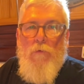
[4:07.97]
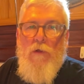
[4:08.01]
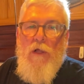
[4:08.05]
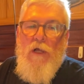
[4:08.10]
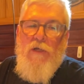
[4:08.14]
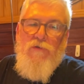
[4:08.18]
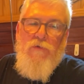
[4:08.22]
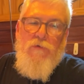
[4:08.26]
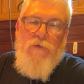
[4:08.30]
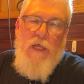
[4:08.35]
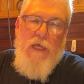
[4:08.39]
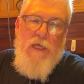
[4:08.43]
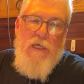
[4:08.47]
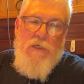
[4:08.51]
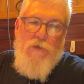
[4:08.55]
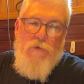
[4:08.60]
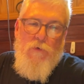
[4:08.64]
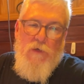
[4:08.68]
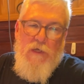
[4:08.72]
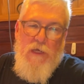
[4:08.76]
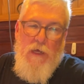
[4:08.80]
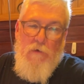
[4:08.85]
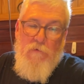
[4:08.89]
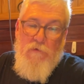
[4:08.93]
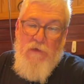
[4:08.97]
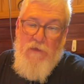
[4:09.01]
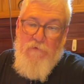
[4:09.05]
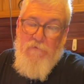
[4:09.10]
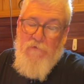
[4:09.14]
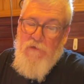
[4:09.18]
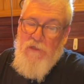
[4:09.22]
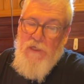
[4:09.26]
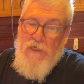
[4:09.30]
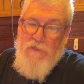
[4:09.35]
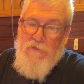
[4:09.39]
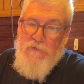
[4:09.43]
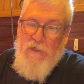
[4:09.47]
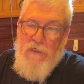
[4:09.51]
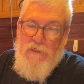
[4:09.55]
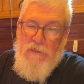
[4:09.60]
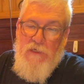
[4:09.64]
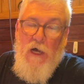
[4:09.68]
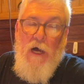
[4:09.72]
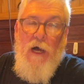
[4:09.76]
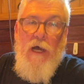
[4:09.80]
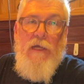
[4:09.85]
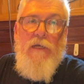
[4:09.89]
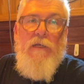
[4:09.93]
We'll also take into account even things like
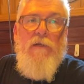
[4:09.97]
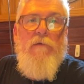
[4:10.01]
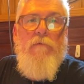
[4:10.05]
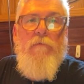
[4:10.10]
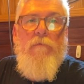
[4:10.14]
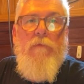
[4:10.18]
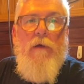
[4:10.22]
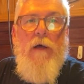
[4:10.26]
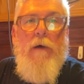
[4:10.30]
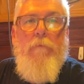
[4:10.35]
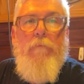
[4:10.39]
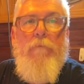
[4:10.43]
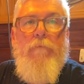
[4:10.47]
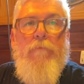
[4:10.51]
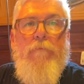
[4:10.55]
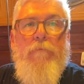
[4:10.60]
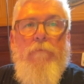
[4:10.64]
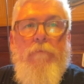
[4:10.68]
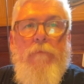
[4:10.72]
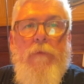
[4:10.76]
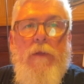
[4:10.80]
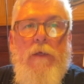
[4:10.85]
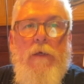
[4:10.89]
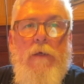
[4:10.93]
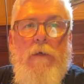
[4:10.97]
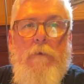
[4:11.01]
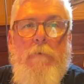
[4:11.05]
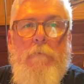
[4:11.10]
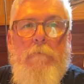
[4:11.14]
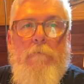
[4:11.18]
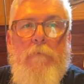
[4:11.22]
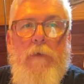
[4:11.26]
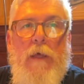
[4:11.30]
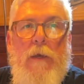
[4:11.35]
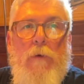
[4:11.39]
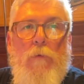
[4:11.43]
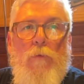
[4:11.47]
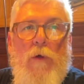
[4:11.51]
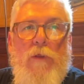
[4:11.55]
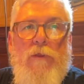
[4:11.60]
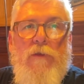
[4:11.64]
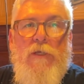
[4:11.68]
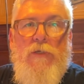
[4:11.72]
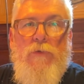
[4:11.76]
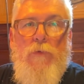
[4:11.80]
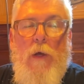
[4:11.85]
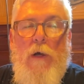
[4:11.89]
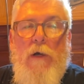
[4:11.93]
tide, and what
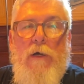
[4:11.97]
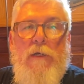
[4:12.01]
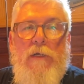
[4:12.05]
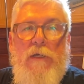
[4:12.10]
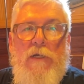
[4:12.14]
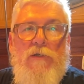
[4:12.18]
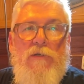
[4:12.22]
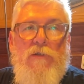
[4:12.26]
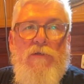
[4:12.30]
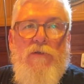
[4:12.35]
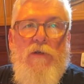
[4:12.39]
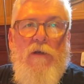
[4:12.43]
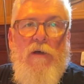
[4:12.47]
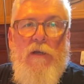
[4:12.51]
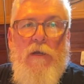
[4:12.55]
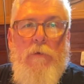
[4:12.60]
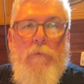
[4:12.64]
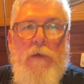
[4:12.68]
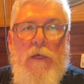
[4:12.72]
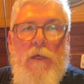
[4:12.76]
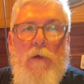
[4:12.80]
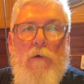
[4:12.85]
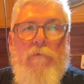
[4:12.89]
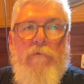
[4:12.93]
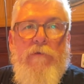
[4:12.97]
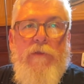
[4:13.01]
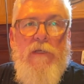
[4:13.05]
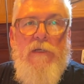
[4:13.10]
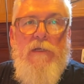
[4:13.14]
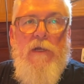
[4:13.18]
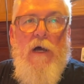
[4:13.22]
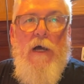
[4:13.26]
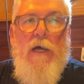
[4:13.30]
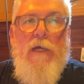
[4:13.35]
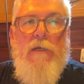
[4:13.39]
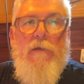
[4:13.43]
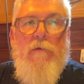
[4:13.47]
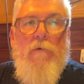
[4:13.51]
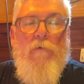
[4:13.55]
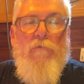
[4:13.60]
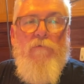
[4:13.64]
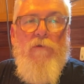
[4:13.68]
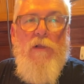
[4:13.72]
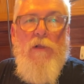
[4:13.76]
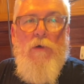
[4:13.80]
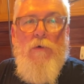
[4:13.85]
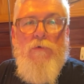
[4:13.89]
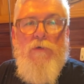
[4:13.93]
the swell conditions are going to be over the tide,
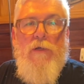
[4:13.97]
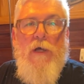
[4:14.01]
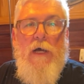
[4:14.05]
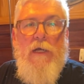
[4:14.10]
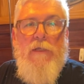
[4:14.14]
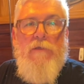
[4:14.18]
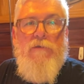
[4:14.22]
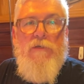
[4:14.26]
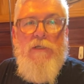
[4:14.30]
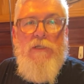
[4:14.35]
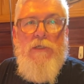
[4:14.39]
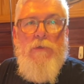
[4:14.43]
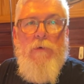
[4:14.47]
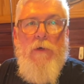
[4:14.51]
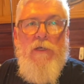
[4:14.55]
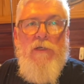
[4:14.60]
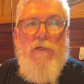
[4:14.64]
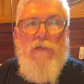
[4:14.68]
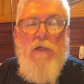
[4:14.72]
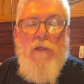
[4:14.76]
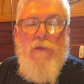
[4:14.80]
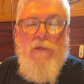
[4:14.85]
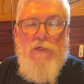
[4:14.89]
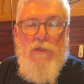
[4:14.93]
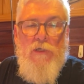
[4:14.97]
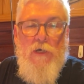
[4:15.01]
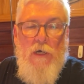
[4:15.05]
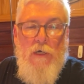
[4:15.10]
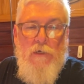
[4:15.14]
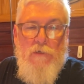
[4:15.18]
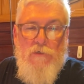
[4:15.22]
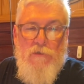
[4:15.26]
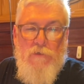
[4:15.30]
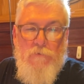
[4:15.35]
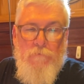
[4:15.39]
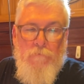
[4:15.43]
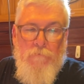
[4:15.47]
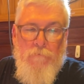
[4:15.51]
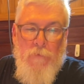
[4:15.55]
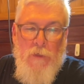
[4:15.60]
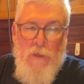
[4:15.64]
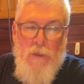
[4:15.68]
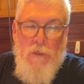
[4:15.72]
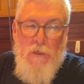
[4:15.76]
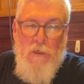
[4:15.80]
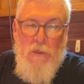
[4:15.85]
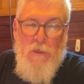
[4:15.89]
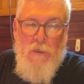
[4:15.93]
over a low tide situation on the charts.
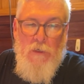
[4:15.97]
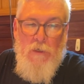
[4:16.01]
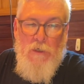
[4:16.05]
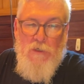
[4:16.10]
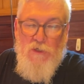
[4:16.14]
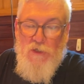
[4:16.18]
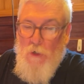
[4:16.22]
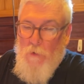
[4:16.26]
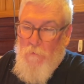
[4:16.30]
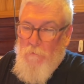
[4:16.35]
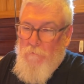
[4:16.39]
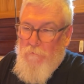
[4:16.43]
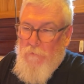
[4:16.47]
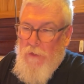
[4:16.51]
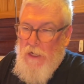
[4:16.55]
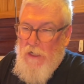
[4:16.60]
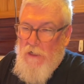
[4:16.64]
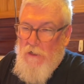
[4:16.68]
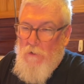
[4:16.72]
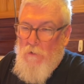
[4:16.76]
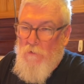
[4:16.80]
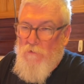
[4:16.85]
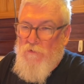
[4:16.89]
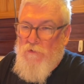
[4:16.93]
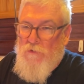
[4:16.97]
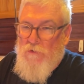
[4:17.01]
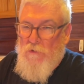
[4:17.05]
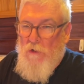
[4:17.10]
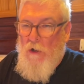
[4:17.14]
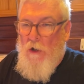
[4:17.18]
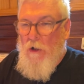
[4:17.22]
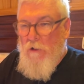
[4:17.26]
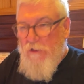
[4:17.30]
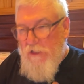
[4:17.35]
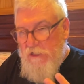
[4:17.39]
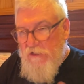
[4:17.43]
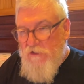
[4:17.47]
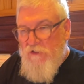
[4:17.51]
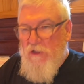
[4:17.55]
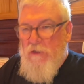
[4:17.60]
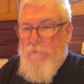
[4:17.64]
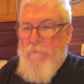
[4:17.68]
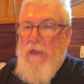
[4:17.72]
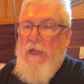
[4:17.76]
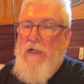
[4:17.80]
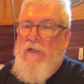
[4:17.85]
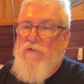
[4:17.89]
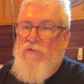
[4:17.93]
So that goes all into
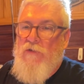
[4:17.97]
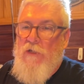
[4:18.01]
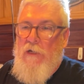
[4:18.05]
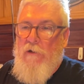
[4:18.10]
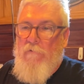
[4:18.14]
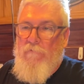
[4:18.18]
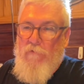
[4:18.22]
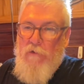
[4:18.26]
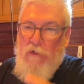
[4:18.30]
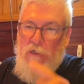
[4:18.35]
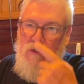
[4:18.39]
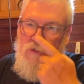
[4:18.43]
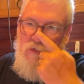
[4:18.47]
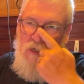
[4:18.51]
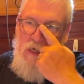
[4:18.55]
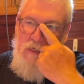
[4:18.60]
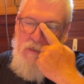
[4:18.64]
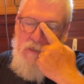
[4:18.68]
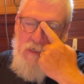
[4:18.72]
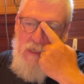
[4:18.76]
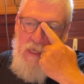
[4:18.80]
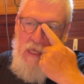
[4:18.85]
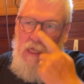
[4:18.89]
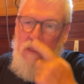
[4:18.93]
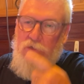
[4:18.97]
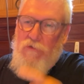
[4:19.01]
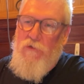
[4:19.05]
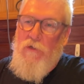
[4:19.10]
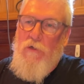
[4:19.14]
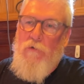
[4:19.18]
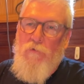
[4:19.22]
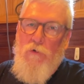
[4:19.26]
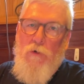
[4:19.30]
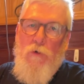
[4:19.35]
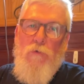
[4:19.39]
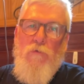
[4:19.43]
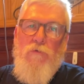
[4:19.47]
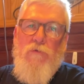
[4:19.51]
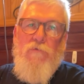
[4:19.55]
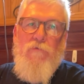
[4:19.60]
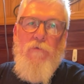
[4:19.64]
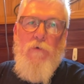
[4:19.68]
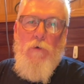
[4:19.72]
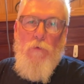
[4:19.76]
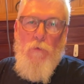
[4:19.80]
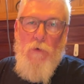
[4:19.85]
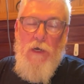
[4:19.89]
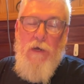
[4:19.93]
the mix, and if we decide to cancel a cruise
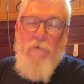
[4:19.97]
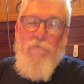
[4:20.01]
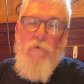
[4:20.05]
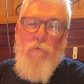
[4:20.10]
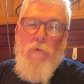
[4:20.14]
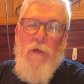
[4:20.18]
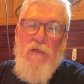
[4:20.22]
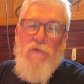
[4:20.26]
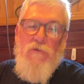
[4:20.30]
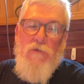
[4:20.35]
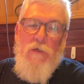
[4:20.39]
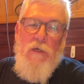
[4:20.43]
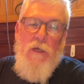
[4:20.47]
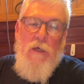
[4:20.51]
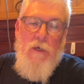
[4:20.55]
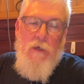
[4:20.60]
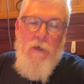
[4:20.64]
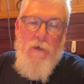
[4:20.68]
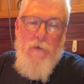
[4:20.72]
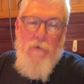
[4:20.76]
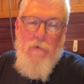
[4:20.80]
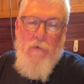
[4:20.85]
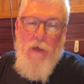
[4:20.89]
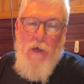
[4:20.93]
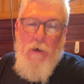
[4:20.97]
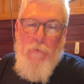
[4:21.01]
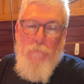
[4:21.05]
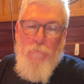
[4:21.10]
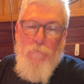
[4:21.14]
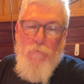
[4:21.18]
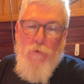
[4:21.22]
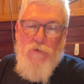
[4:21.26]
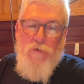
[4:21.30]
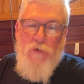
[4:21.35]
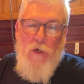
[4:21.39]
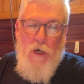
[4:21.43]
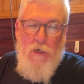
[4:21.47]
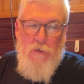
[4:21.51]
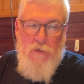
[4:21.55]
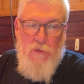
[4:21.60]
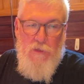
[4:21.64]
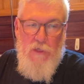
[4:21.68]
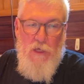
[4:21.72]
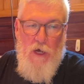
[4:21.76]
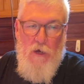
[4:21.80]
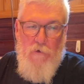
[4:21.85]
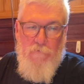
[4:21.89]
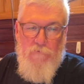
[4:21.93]
for whatever reason, we'll talk to
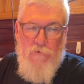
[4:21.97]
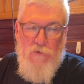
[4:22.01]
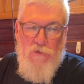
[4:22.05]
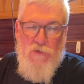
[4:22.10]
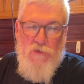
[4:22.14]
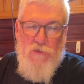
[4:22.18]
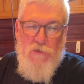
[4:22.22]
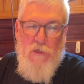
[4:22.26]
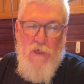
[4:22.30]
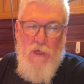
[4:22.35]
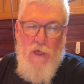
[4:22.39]
the office.